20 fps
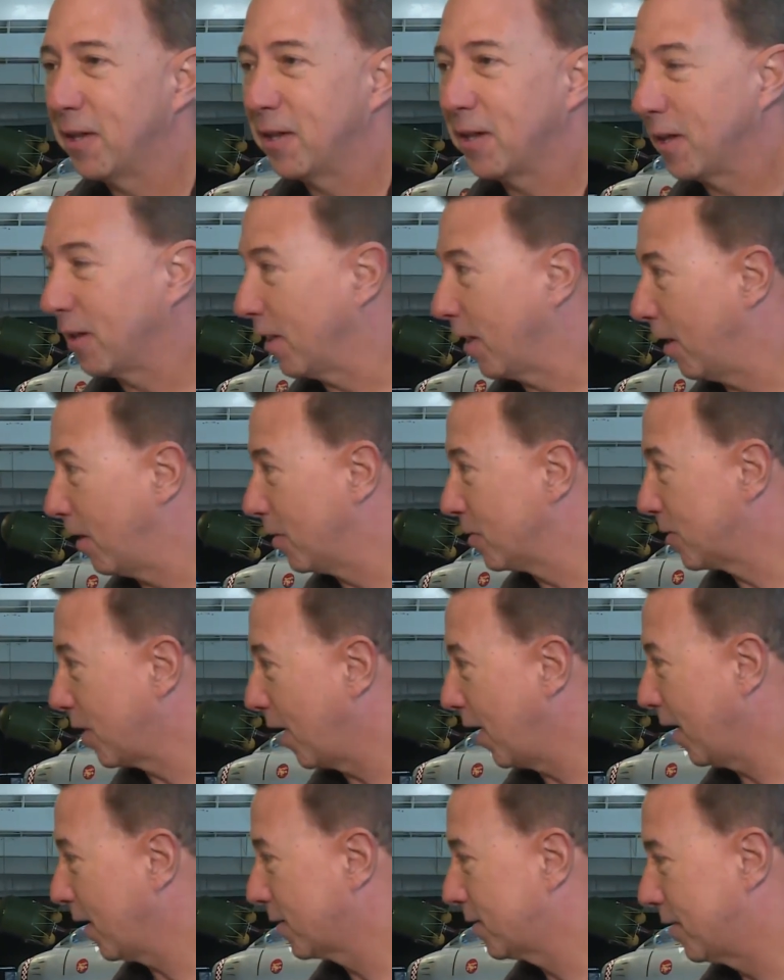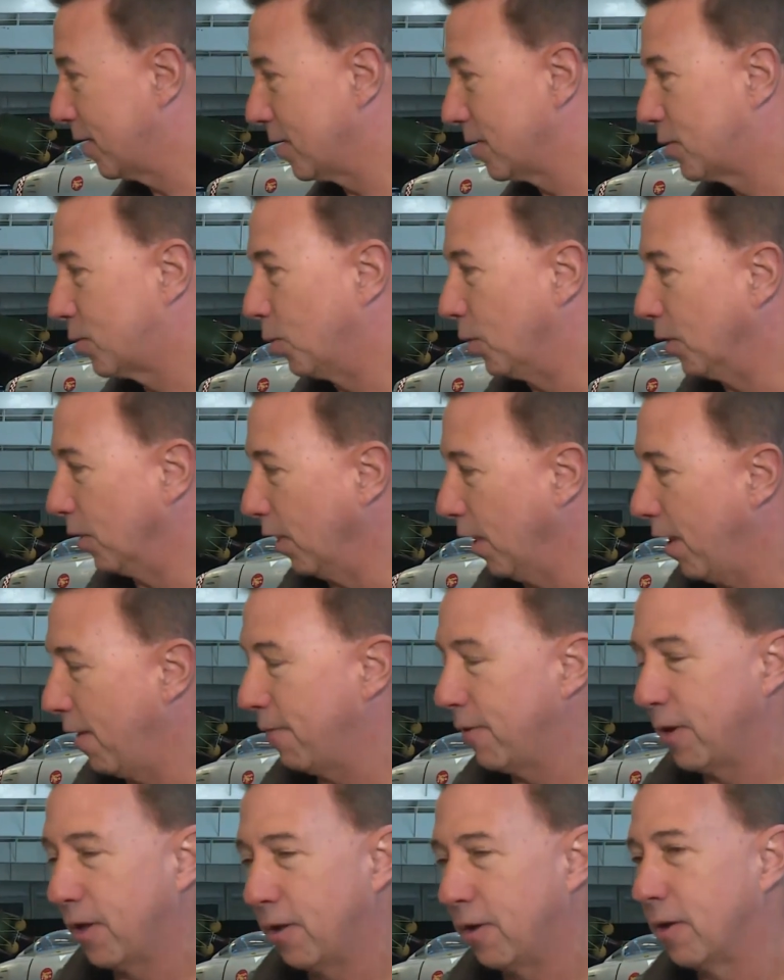allows access to
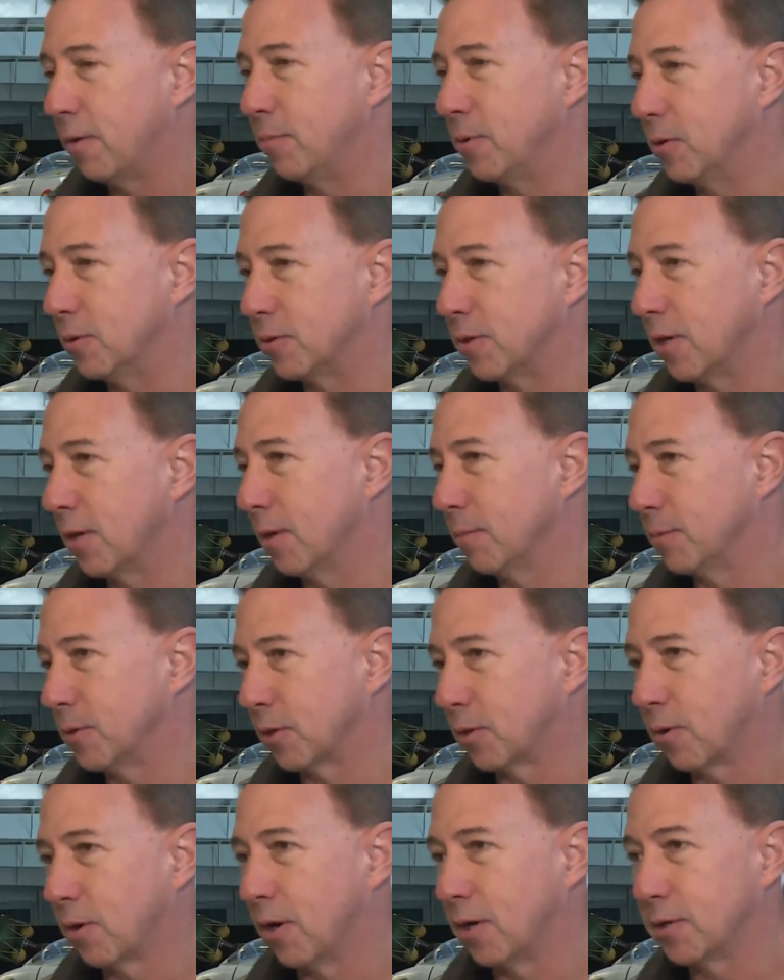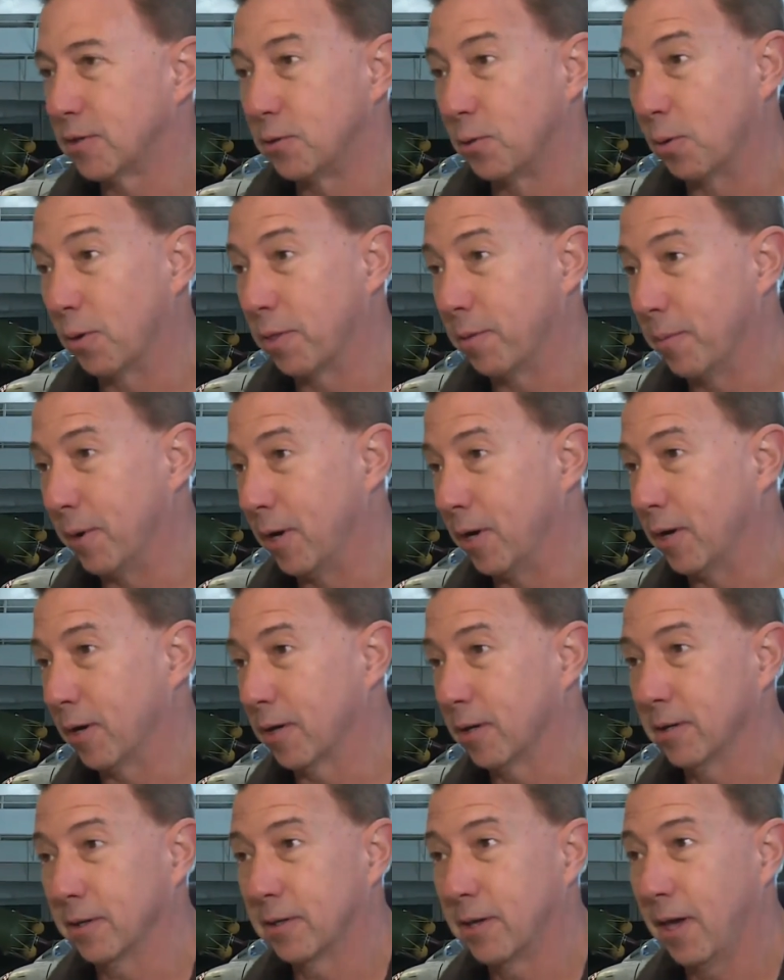1,100 museums across North
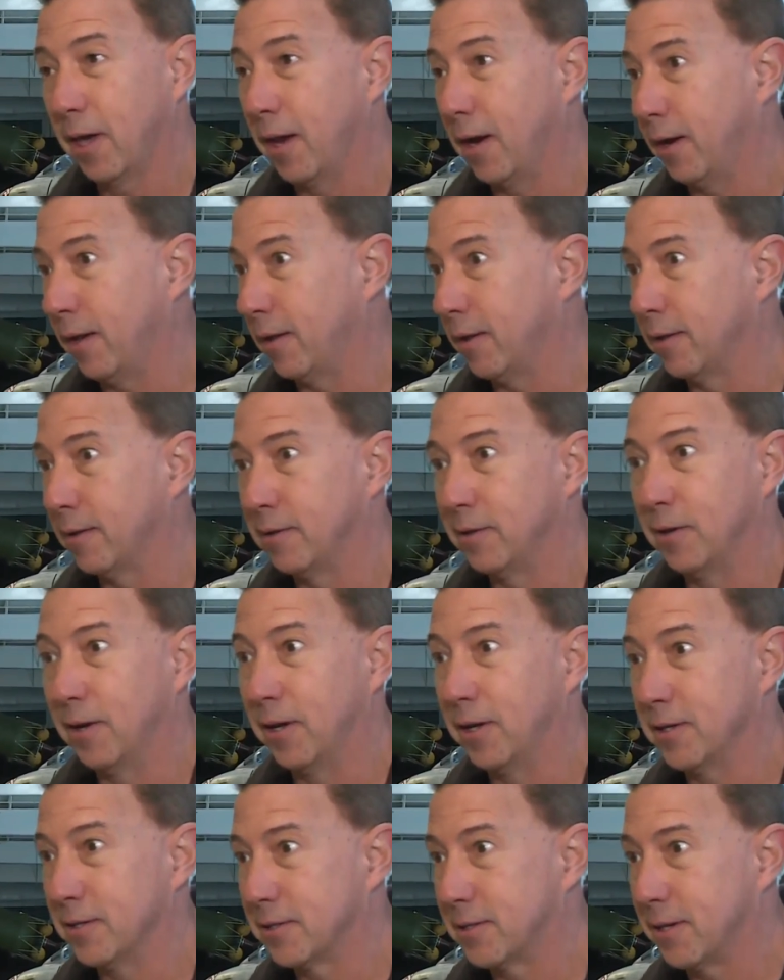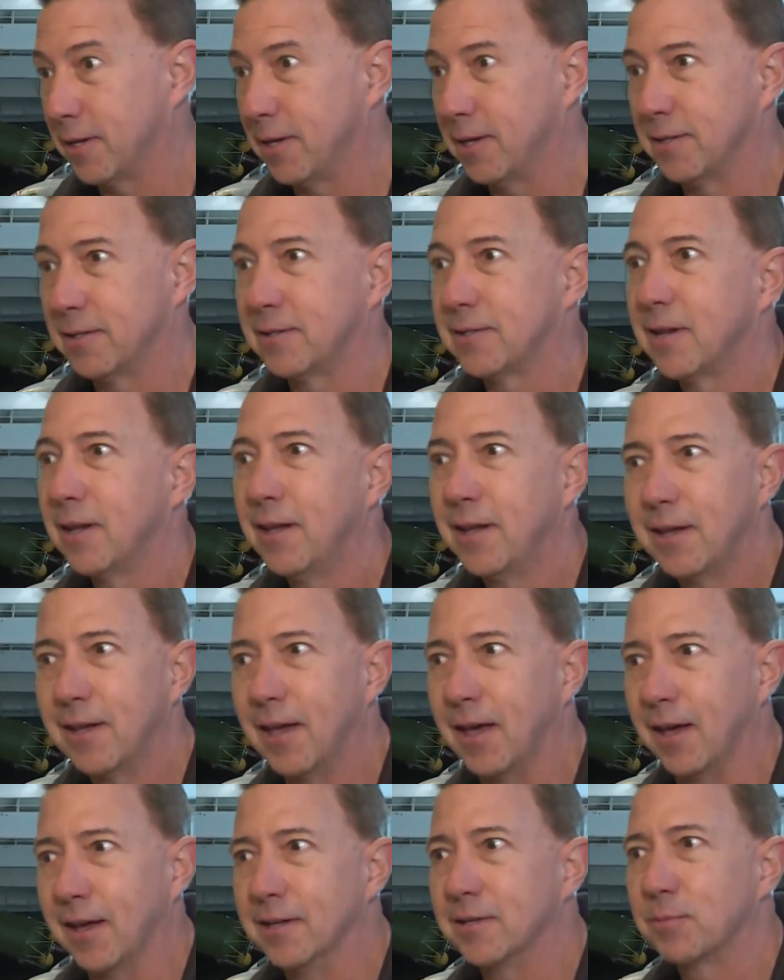America, Canada, United States.
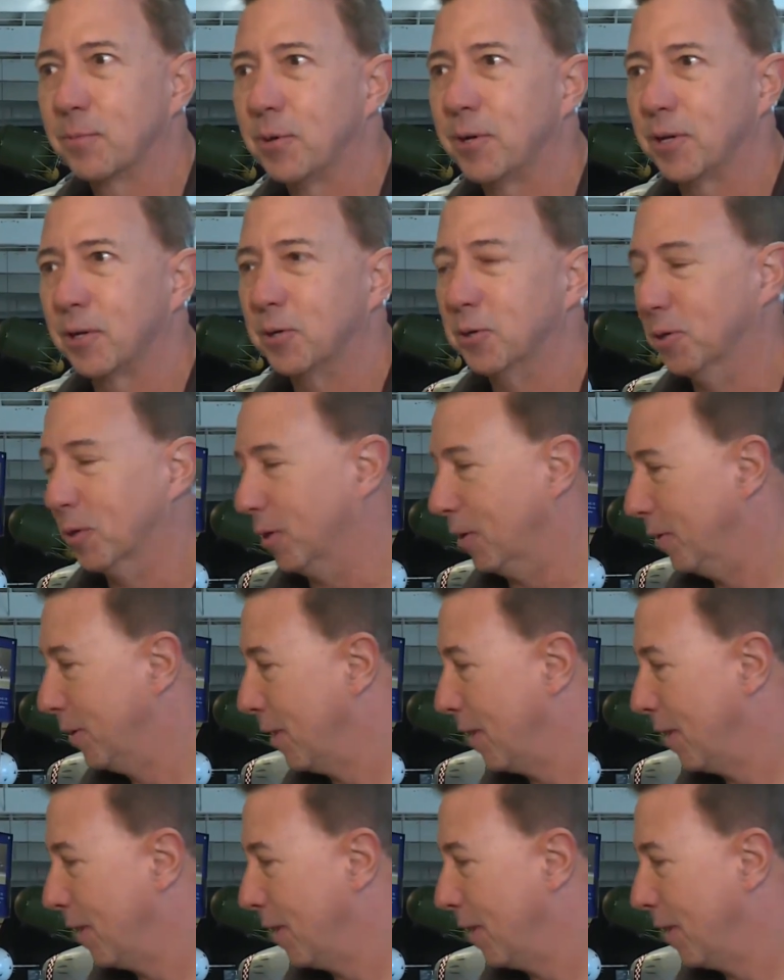Yeah, it's pretty cool. I